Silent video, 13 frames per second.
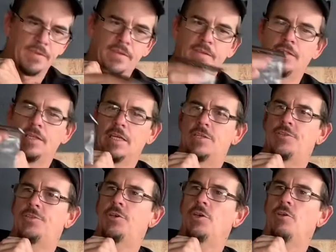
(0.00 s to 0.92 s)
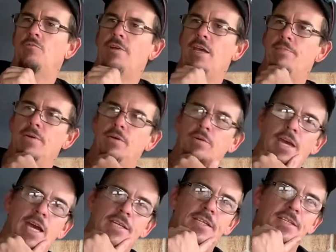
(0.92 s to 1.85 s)
There's 2 rebuild
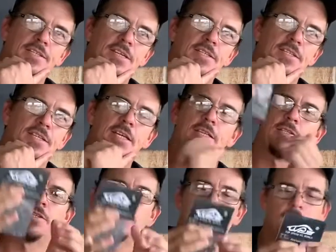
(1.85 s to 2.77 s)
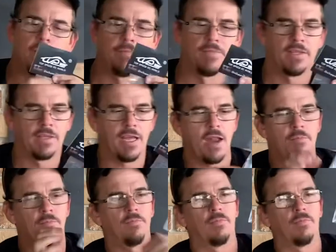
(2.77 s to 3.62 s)
gasket sets in here too. So that